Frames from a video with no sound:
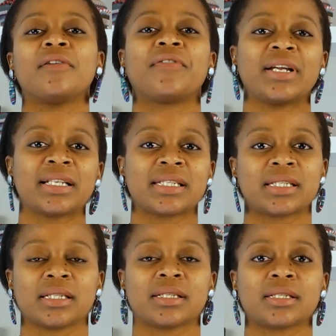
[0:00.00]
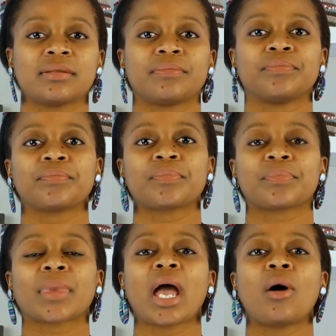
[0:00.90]
For instance,
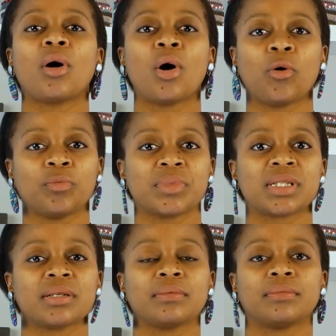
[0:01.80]
our homes.